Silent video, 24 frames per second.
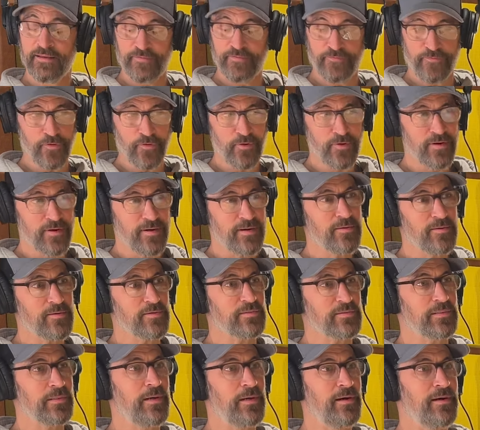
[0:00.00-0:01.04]
four hours
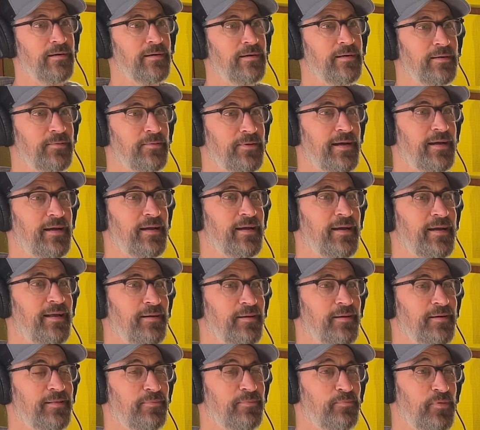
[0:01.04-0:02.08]
long and we got to get in
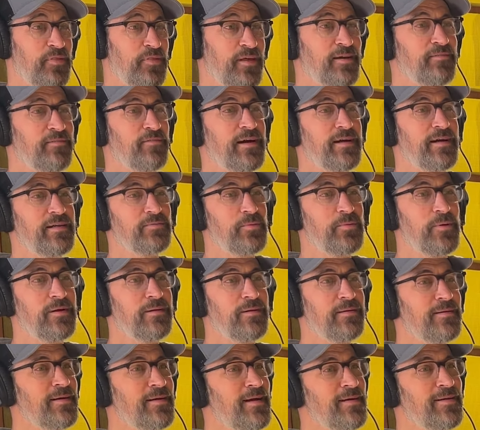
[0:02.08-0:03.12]
a thing of ice water.
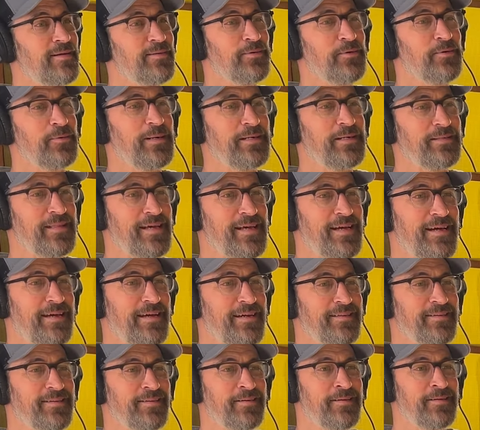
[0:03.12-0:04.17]
I don't know about
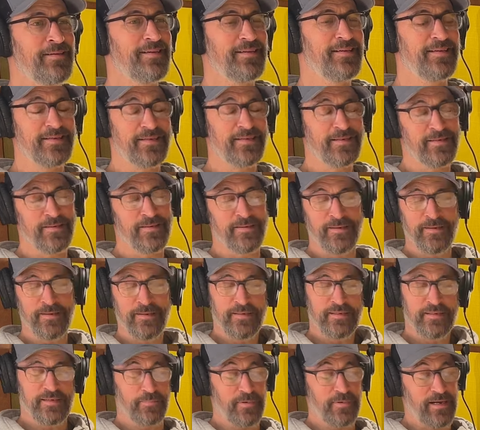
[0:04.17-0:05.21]
that. And
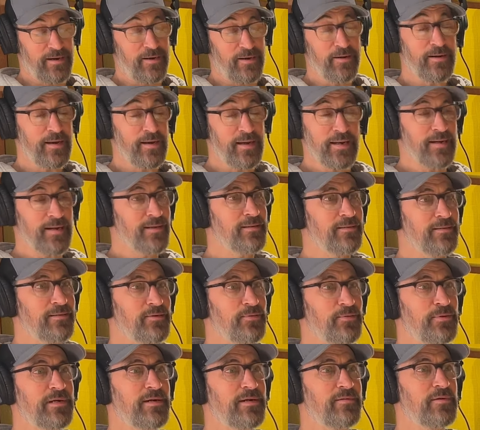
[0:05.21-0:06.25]
I'm like, all right, I'll hear
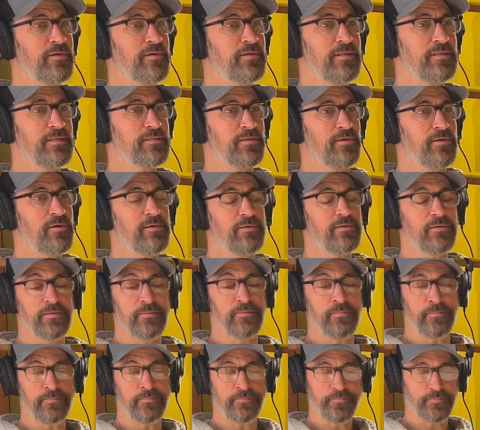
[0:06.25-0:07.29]
whatever, let's go.
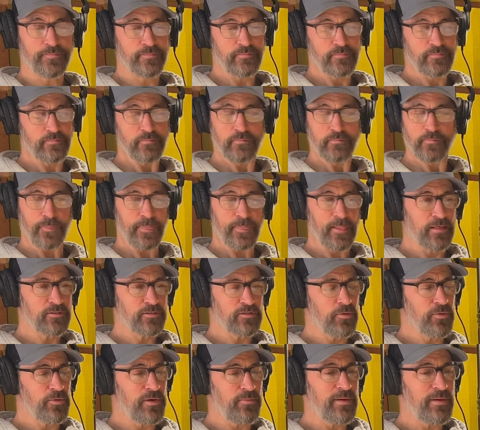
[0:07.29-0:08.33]
And
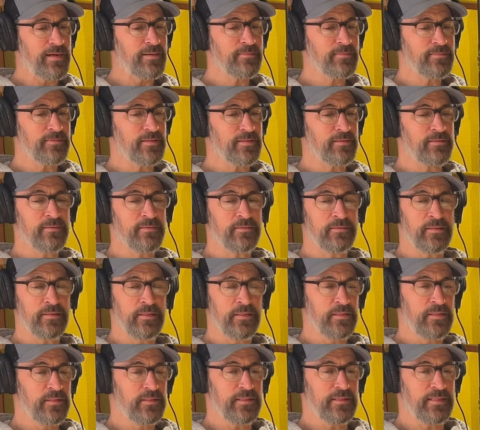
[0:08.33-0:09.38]
so we went and,
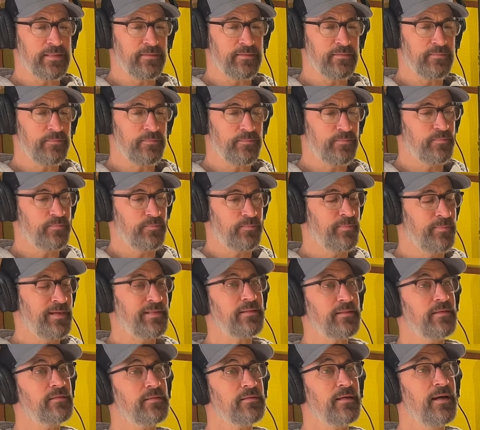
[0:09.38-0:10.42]
and met
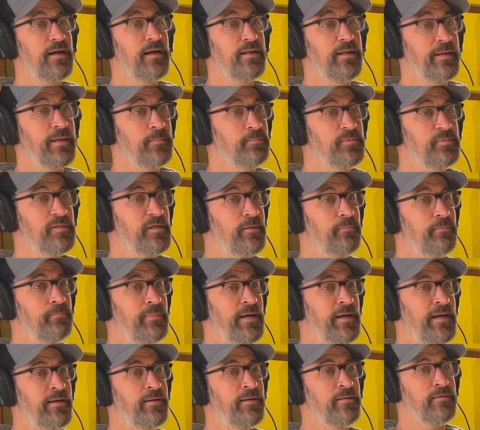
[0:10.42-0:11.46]
this guy named Tim
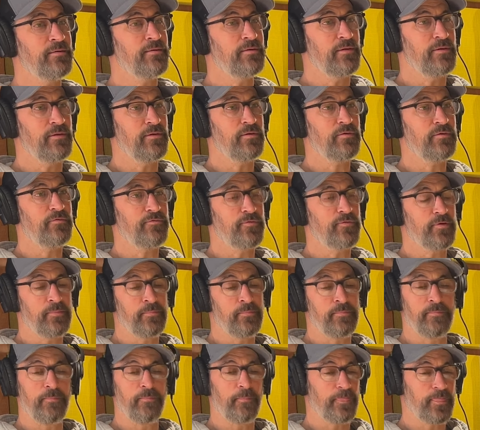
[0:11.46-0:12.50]
Mann, you know,
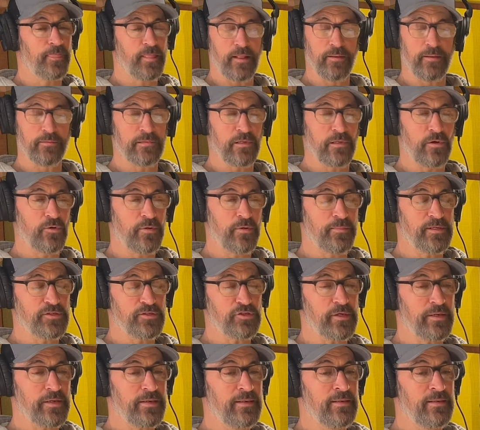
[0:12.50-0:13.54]
from lower
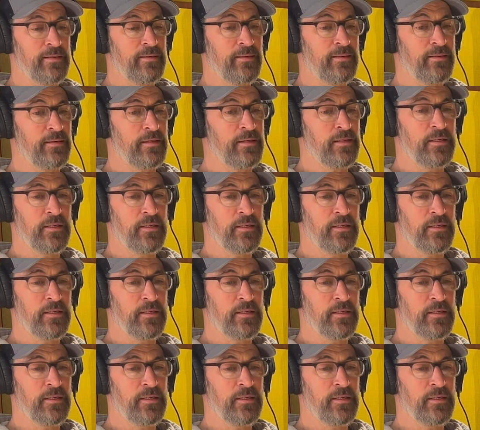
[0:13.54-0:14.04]
Michigan. And,